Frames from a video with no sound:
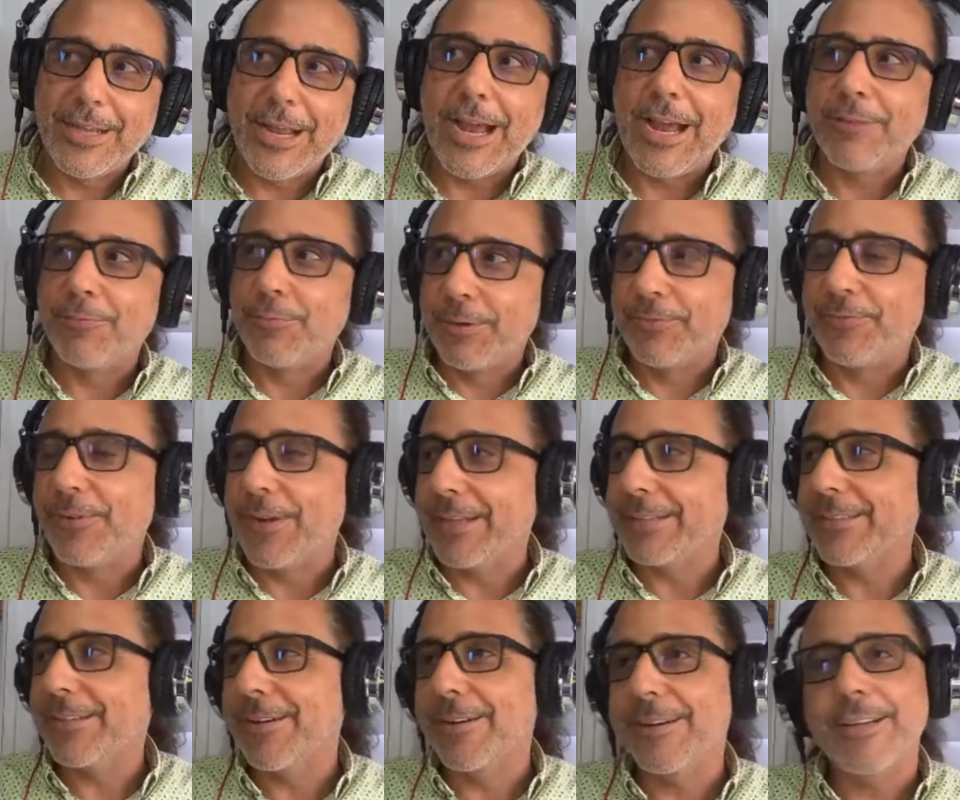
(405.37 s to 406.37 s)
I
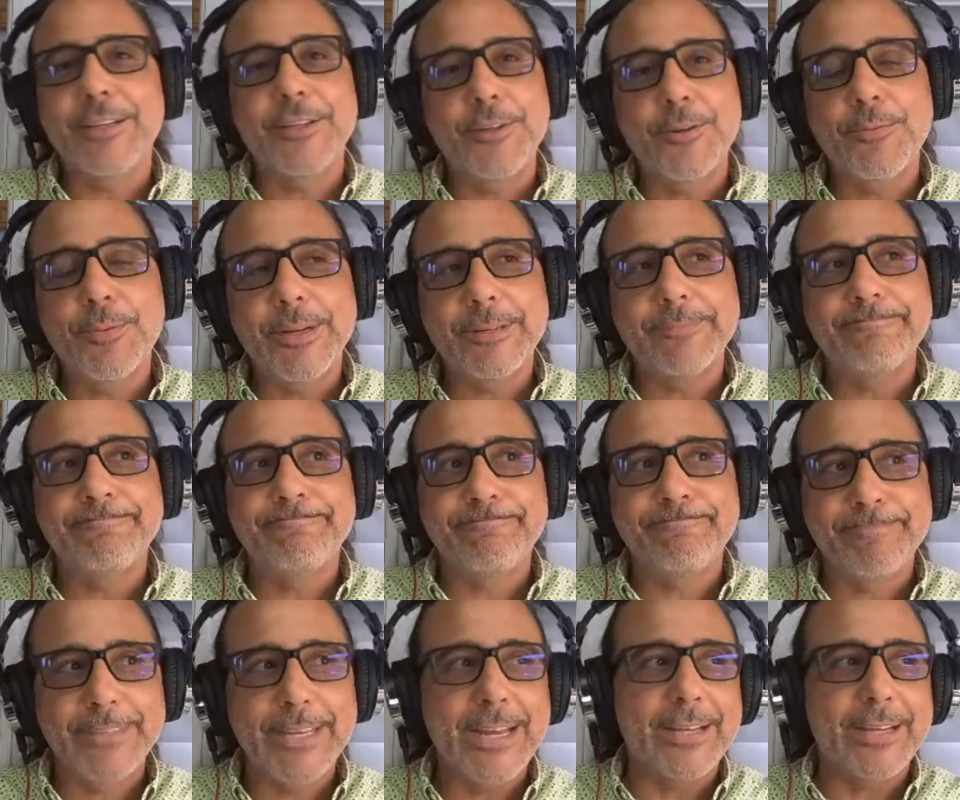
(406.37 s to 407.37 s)
reflected on it. You know what?
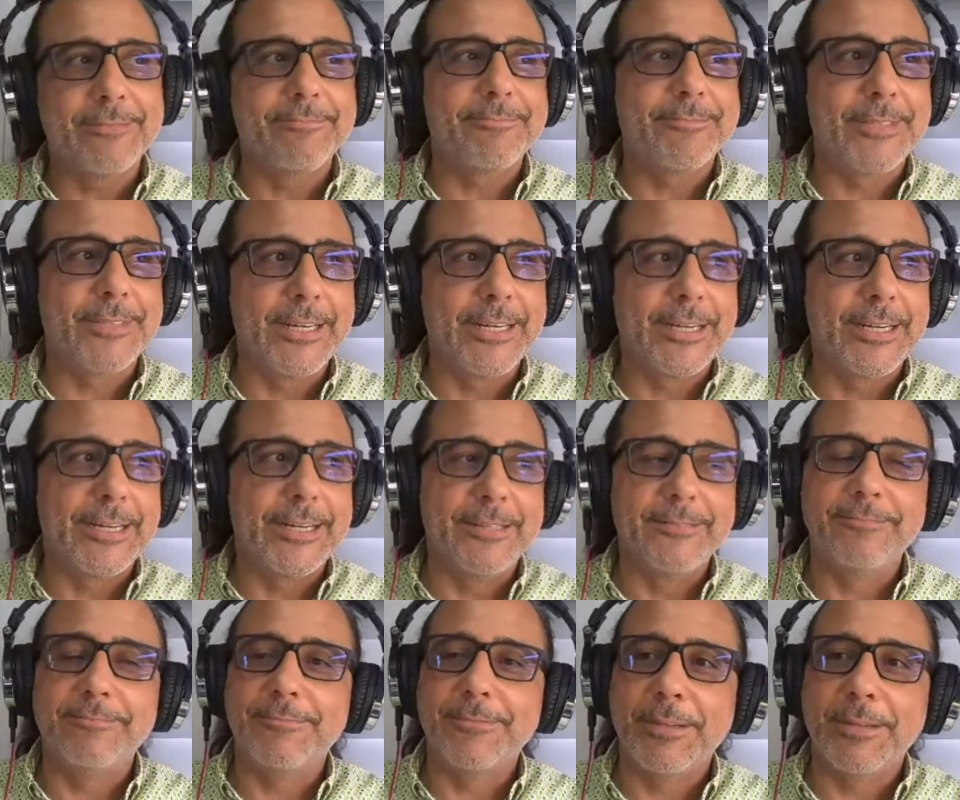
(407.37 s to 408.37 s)
Yeah,
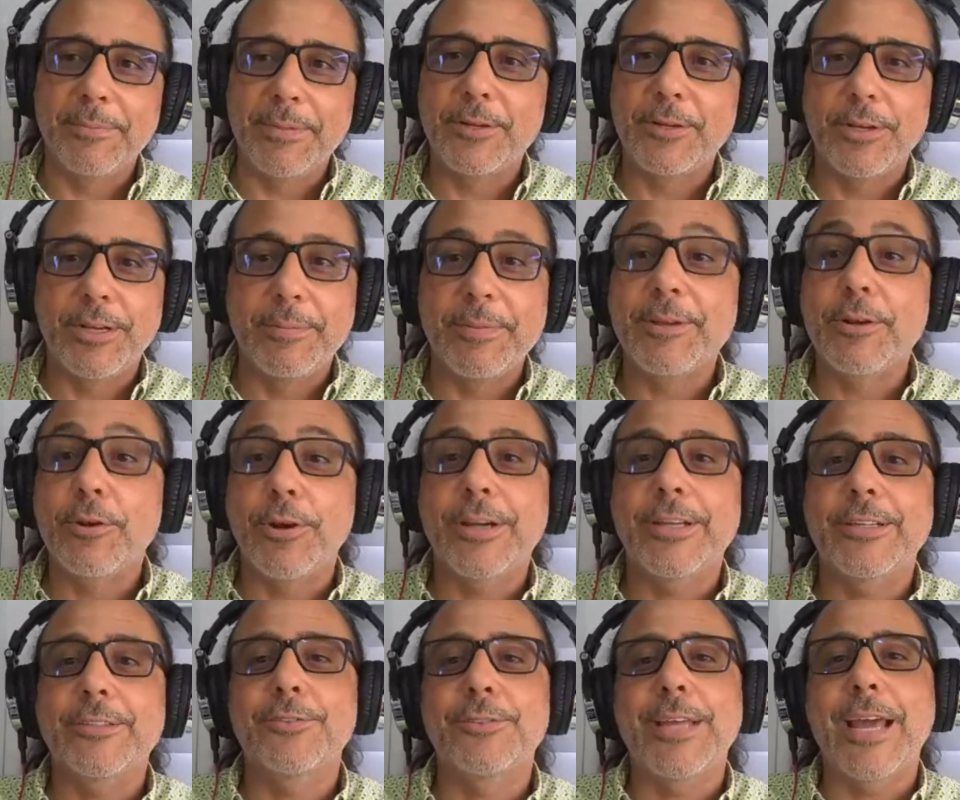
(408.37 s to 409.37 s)
let me go ahead
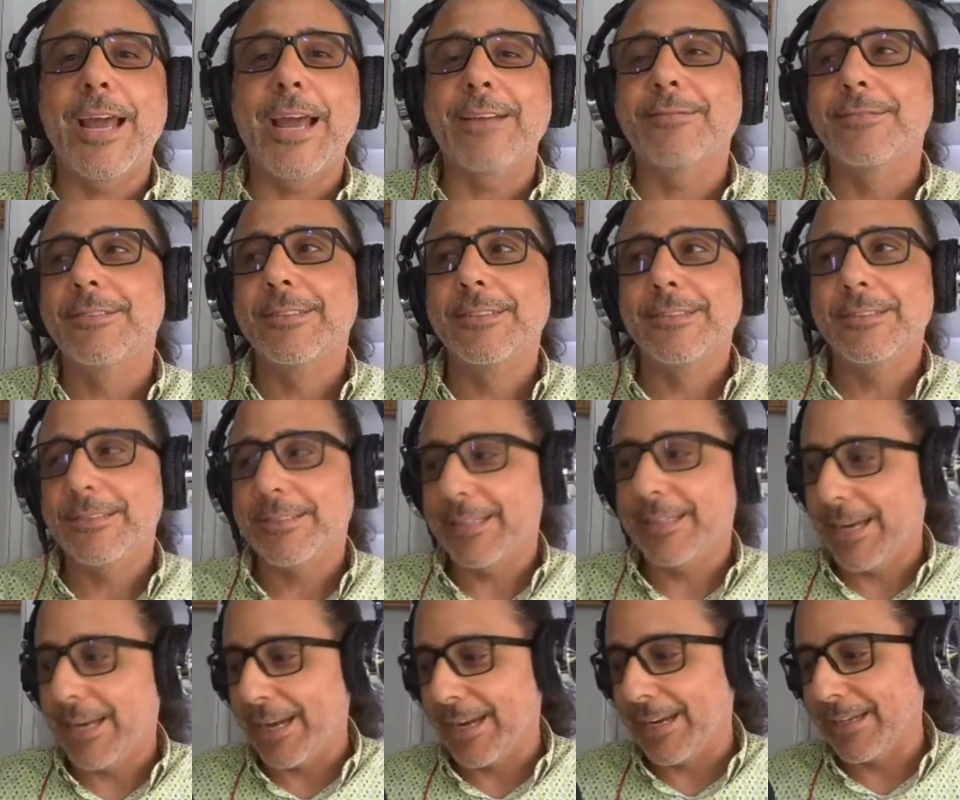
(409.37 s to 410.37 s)
and do that,
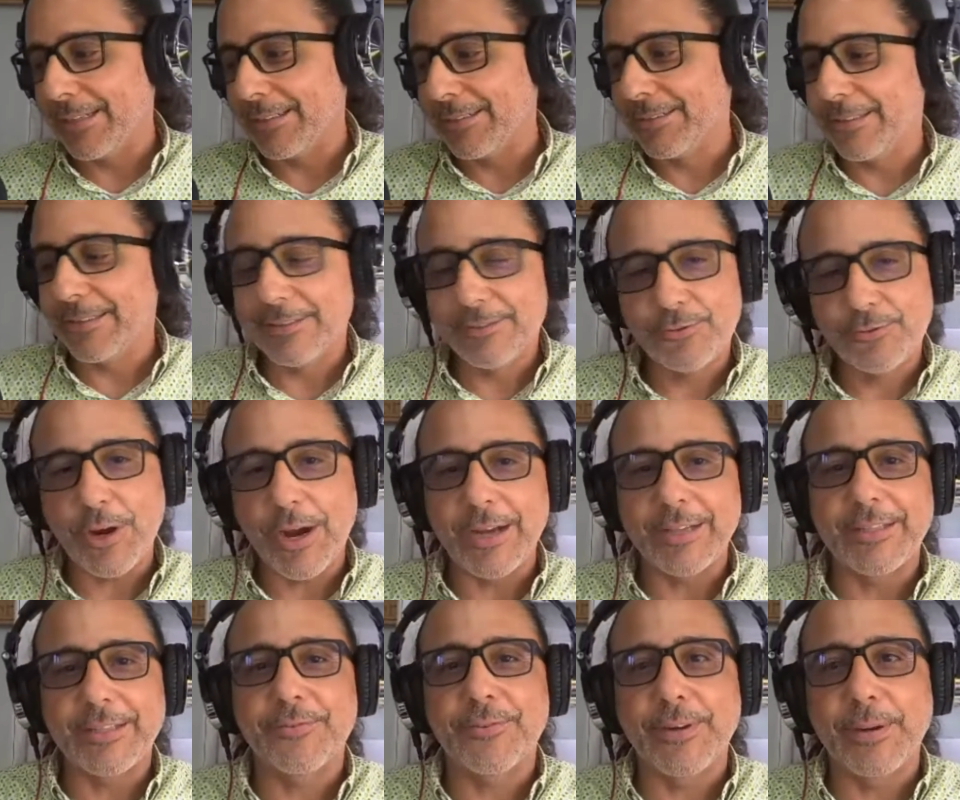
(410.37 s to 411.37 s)
and try a
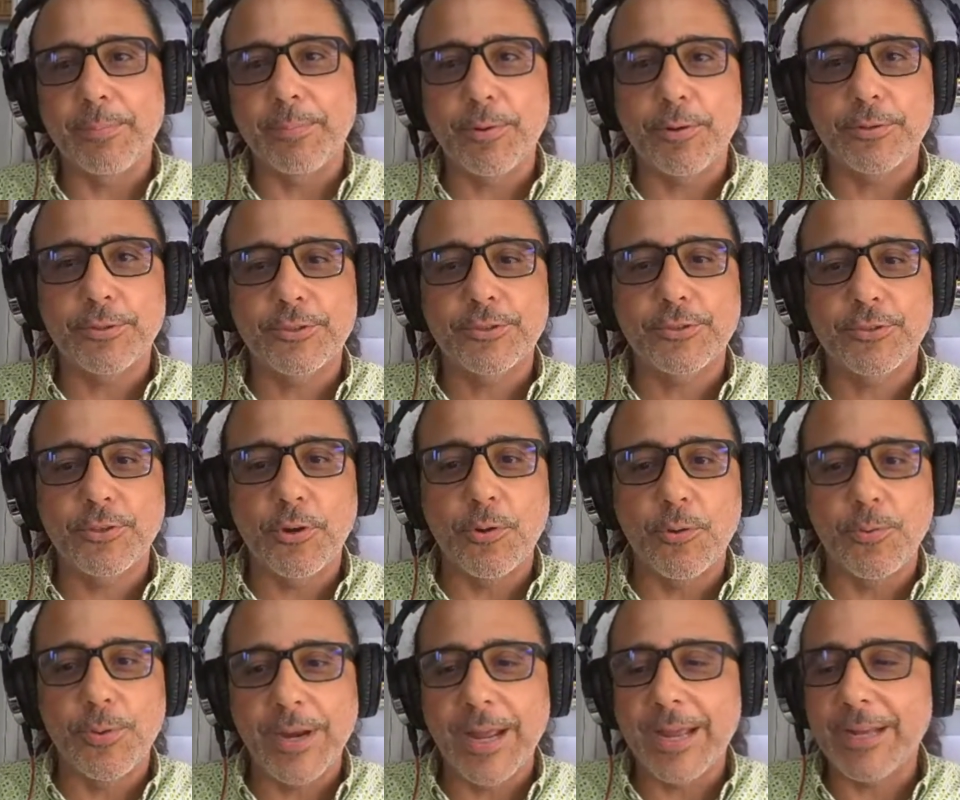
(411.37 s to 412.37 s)
different approach. So
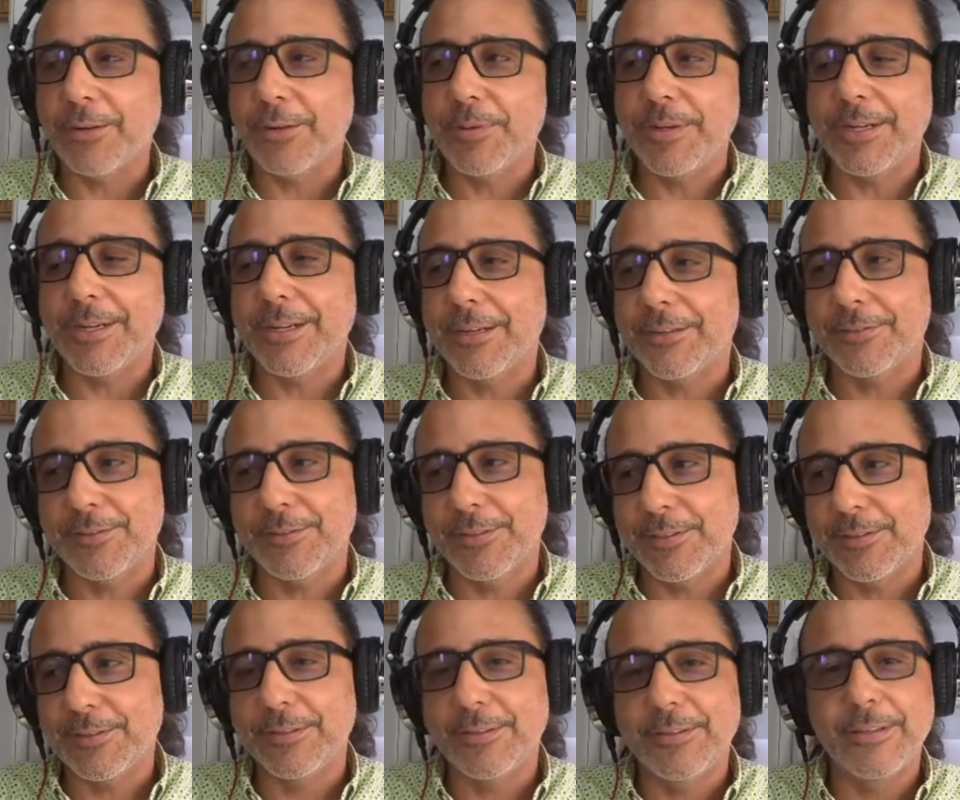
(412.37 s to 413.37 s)
when I communicated to
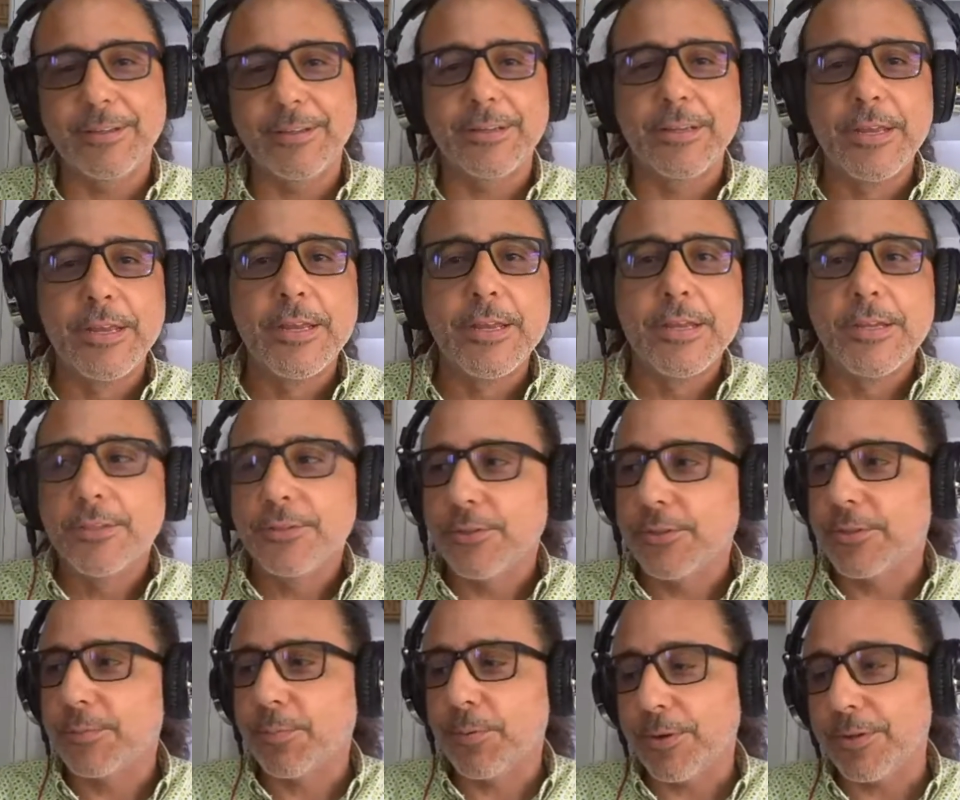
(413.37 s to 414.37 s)

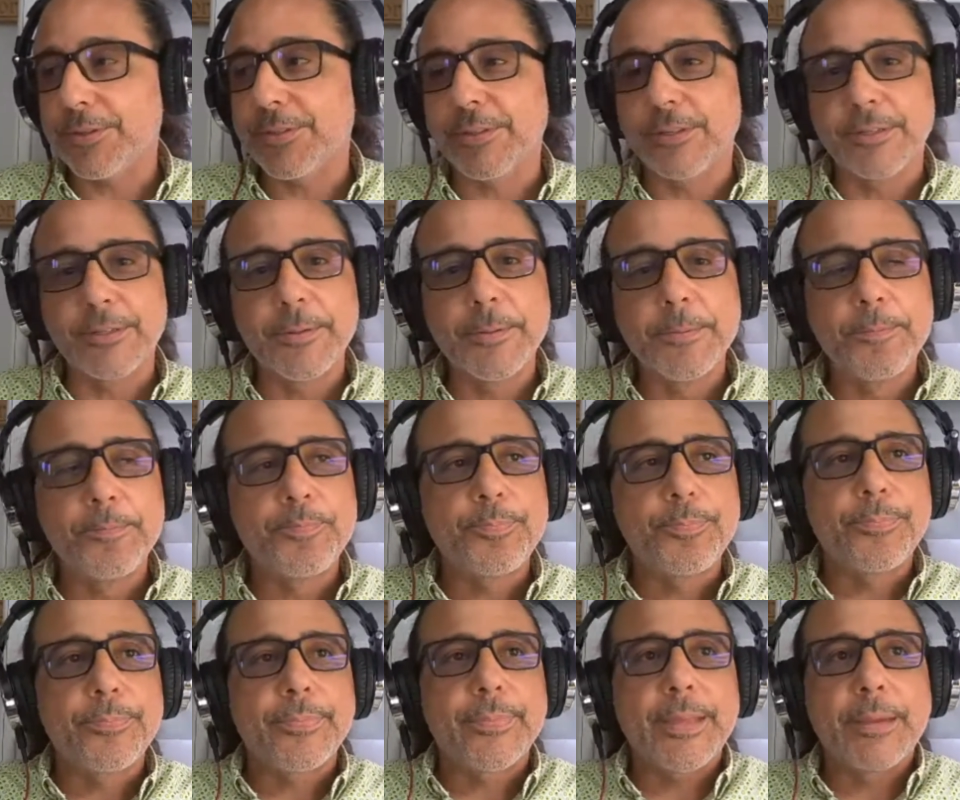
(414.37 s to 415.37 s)
this person,
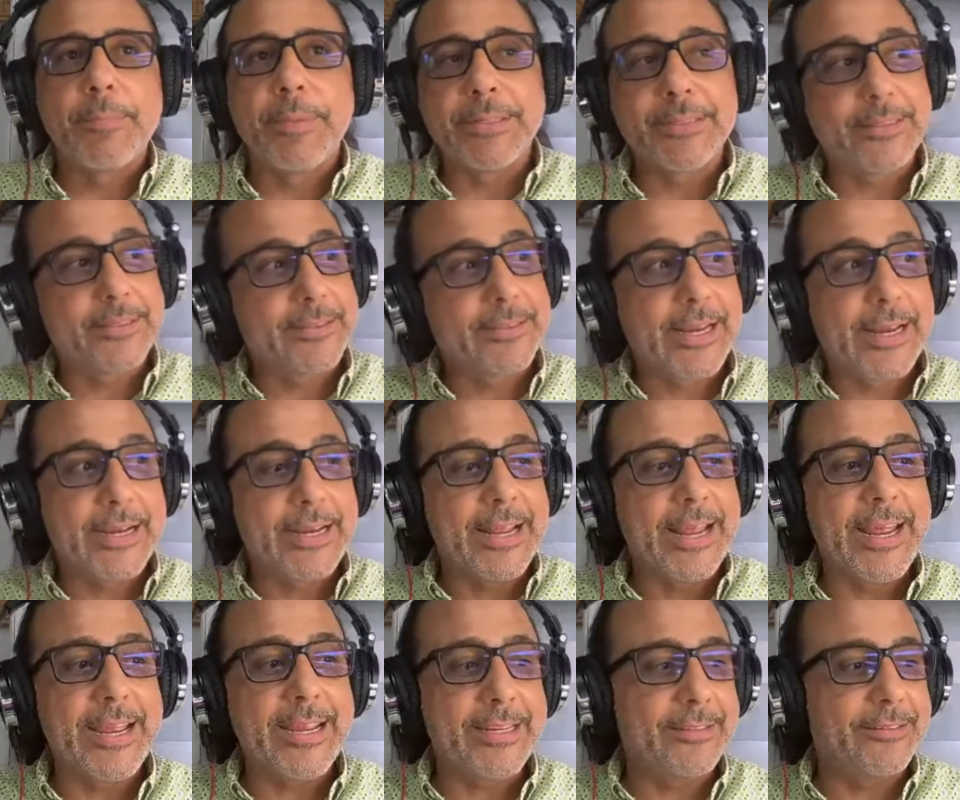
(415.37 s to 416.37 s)
basically saying,
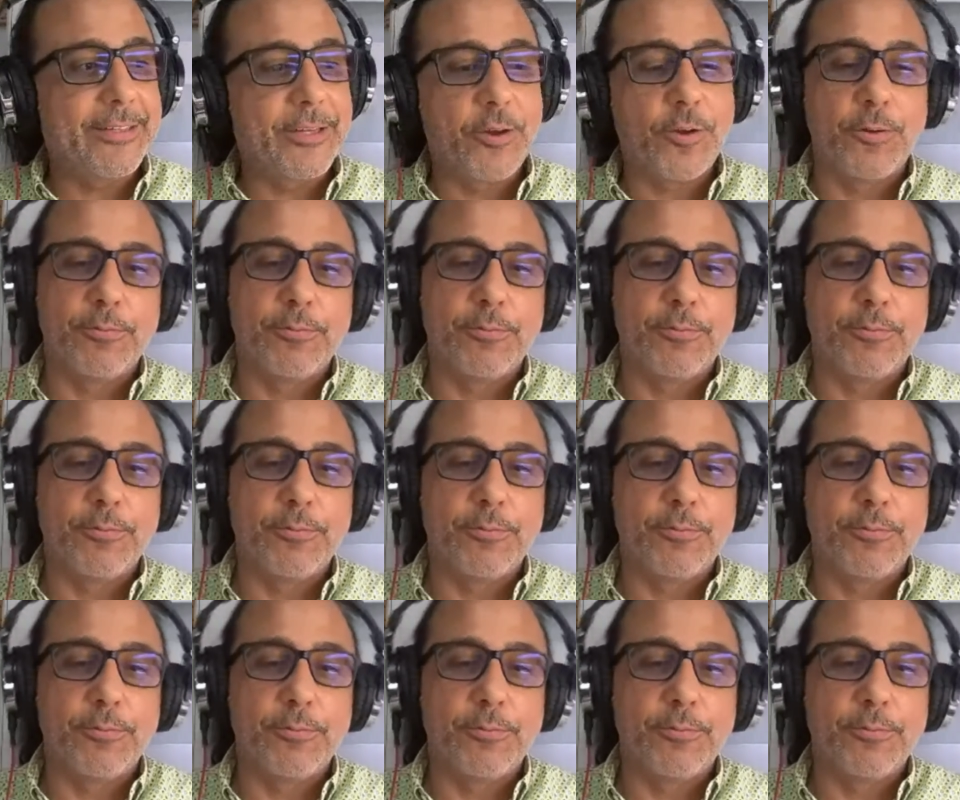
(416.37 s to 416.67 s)
hey,